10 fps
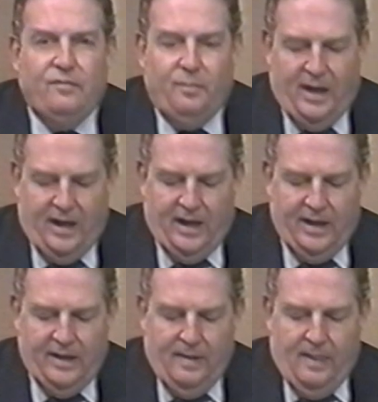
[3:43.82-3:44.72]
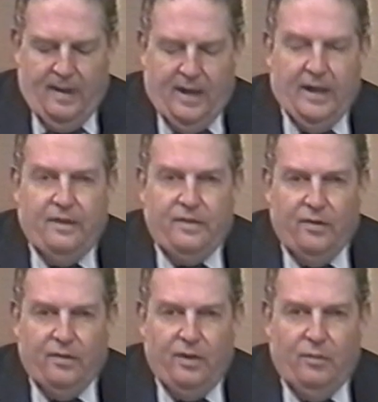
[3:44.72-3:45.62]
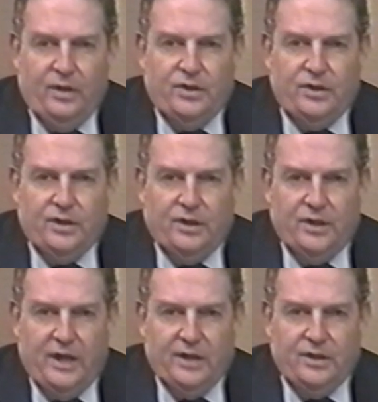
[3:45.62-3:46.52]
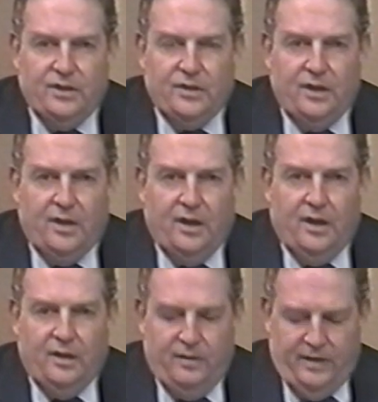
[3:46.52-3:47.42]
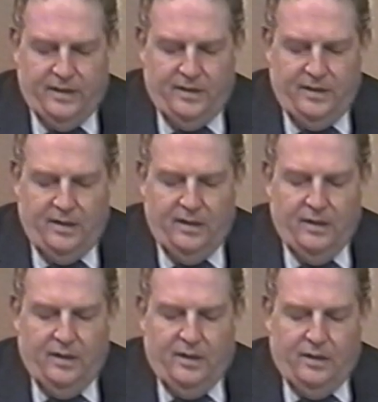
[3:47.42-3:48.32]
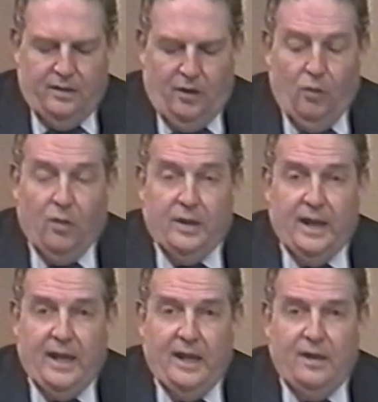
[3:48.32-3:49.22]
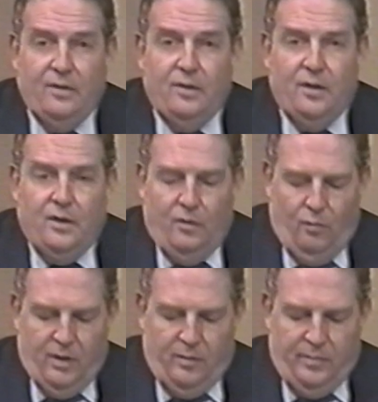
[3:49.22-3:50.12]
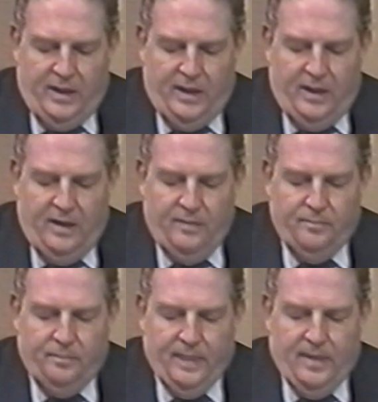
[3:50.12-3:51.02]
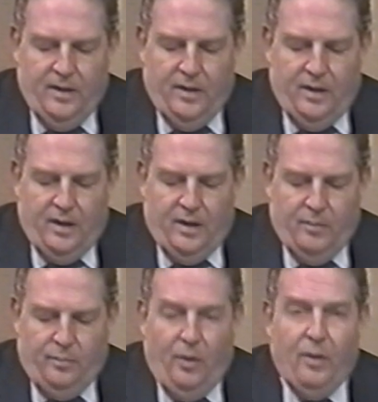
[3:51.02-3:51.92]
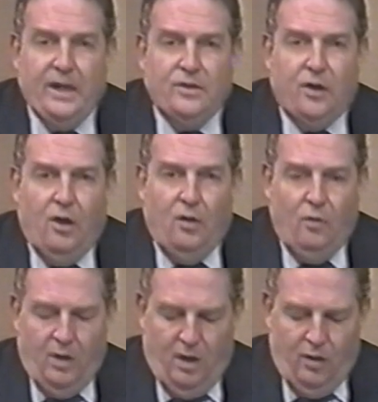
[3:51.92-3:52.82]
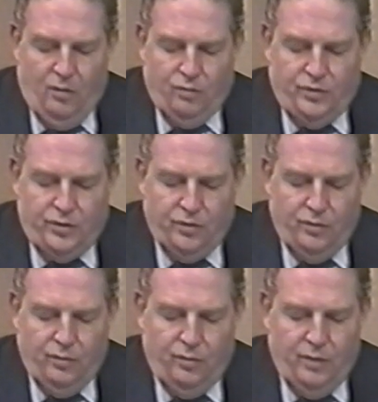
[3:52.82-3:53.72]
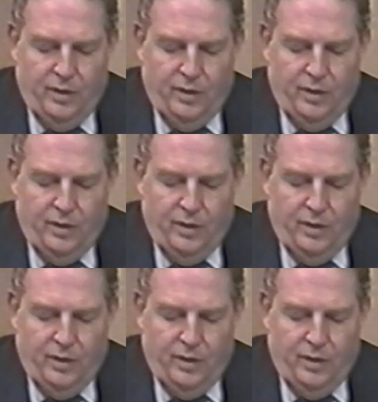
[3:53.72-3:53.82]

by a theory which suggests that the local gain will be 0.002